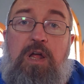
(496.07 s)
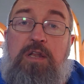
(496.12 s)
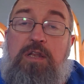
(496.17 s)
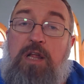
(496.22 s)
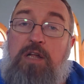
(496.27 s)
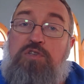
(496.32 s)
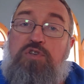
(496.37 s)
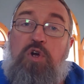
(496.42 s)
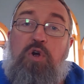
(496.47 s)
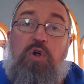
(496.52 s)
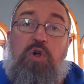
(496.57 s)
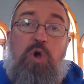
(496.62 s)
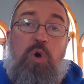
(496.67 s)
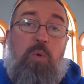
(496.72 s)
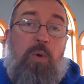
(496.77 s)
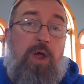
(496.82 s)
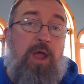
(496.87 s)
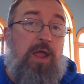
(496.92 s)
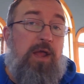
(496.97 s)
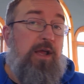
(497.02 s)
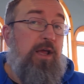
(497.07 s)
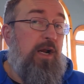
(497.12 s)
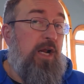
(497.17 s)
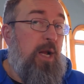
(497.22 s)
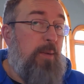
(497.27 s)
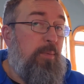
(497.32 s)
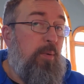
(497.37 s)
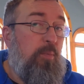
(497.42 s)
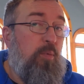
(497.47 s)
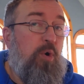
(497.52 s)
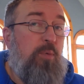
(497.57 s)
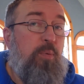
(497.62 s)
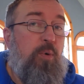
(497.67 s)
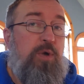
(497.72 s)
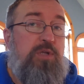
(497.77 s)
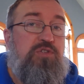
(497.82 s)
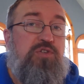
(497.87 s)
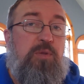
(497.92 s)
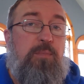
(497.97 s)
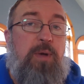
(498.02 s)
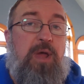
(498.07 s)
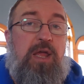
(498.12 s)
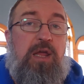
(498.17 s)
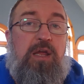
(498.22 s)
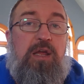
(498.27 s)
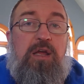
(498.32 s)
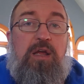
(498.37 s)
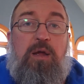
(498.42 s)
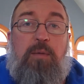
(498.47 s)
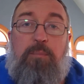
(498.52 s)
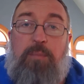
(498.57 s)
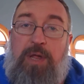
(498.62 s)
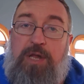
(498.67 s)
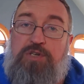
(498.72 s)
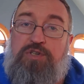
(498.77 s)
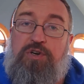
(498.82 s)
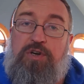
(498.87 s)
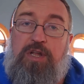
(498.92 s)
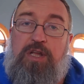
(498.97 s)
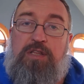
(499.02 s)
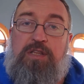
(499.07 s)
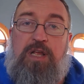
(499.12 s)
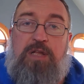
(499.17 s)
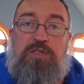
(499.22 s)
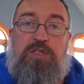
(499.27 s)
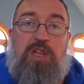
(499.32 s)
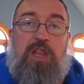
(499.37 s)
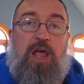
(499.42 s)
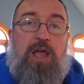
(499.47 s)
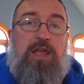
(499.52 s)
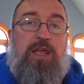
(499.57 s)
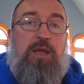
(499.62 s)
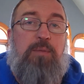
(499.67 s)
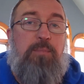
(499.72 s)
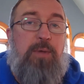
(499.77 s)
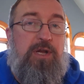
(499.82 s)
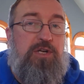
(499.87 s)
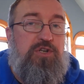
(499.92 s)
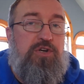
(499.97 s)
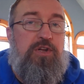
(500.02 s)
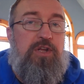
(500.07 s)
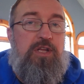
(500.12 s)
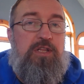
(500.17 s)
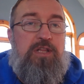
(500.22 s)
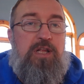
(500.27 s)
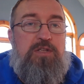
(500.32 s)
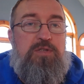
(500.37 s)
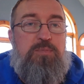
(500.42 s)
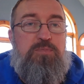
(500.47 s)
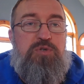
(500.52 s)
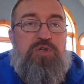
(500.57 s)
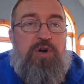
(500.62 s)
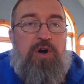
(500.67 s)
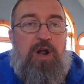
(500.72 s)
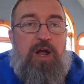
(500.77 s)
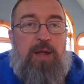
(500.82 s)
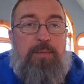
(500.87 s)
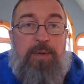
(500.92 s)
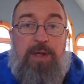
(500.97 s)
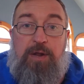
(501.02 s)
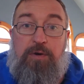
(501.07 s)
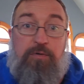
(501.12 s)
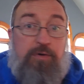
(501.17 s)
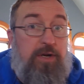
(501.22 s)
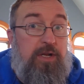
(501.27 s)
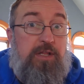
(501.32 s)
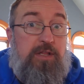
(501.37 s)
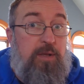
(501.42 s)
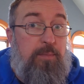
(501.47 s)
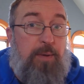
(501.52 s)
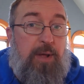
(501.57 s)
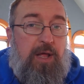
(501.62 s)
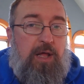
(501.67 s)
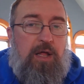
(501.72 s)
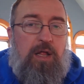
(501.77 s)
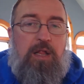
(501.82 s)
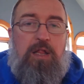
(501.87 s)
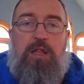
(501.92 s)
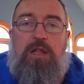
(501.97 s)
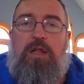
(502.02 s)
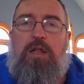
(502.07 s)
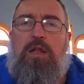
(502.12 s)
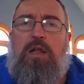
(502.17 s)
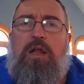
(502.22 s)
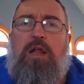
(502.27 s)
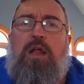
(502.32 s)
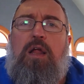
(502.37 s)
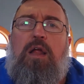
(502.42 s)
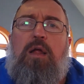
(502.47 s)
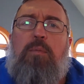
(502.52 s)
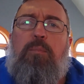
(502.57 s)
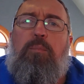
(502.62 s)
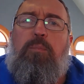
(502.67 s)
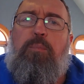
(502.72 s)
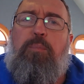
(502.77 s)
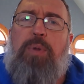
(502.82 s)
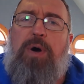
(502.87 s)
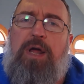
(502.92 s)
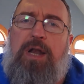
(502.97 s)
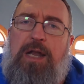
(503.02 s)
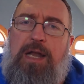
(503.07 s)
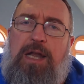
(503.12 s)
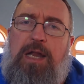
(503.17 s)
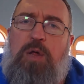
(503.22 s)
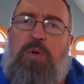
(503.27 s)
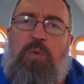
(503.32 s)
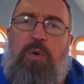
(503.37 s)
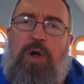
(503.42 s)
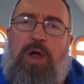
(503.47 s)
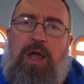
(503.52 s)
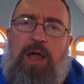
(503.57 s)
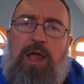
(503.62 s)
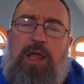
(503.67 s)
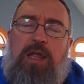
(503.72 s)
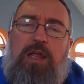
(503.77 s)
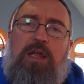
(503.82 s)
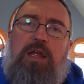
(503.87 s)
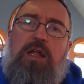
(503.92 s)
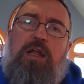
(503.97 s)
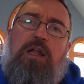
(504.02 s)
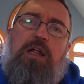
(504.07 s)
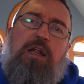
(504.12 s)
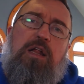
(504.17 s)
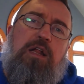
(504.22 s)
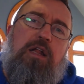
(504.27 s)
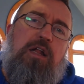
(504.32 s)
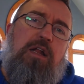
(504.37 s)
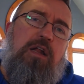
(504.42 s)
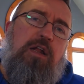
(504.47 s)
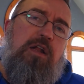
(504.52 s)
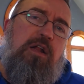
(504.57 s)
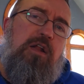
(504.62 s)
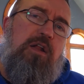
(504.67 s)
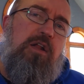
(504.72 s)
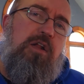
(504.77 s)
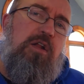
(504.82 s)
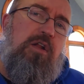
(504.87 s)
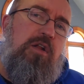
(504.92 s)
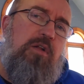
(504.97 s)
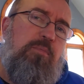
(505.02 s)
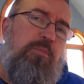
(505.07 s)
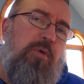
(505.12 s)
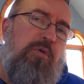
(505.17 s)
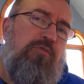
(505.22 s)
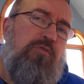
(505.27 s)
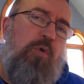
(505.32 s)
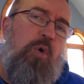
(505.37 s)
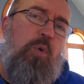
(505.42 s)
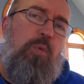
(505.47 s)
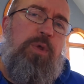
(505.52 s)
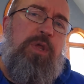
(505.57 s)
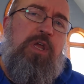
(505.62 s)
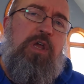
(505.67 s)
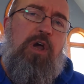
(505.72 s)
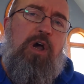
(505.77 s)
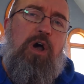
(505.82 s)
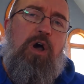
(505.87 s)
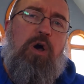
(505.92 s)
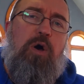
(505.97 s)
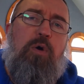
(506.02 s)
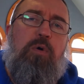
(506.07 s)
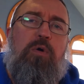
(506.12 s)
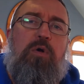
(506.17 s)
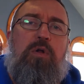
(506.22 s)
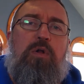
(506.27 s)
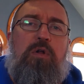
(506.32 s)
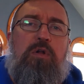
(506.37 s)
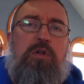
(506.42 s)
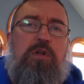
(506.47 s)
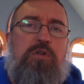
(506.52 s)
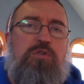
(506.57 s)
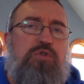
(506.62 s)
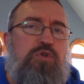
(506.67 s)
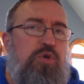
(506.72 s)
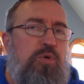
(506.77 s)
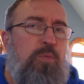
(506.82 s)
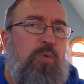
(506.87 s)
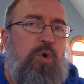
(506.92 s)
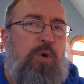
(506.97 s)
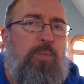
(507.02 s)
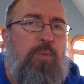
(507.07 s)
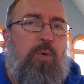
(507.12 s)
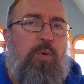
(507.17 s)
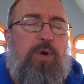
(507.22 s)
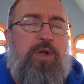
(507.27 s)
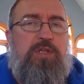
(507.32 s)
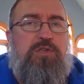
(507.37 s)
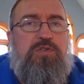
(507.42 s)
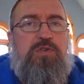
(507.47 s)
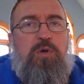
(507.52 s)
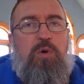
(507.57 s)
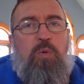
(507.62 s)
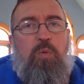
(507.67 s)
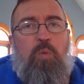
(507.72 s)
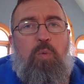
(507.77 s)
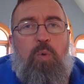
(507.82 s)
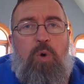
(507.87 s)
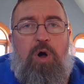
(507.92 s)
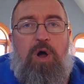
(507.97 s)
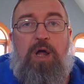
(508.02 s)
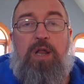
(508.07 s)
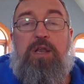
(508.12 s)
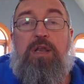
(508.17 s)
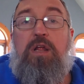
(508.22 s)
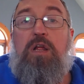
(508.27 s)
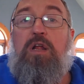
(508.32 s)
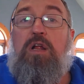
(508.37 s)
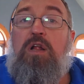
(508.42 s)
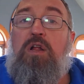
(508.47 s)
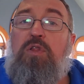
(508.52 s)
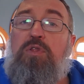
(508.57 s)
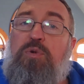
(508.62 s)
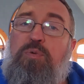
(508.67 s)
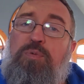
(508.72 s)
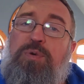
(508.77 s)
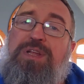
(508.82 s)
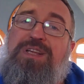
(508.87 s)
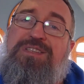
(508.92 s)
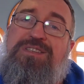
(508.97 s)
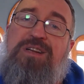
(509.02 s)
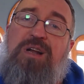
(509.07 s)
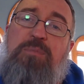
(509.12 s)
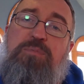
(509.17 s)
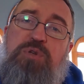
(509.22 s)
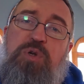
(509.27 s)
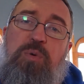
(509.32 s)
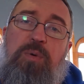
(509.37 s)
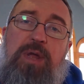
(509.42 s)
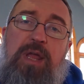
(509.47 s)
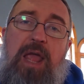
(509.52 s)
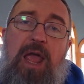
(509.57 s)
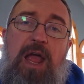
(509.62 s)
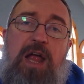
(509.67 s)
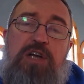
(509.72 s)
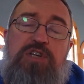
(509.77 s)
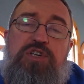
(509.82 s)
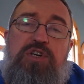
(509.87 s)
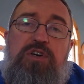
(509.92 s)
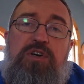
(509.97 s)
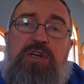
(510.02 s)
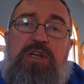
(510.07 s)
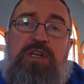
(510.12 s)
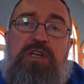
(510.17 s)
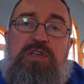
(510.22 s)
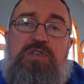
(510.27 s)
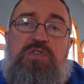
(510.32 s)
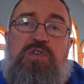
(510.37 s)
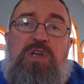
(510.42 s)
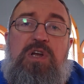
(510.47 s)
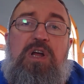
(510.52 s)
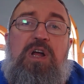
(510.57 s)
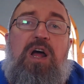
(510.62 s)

Now, don't go away. I've got a couple more points to make. Make sure you hit that like, make sure you hit that subscribe, and ring the bell. But anyway, before we go, two more points. One, the reason I'm doing Azure is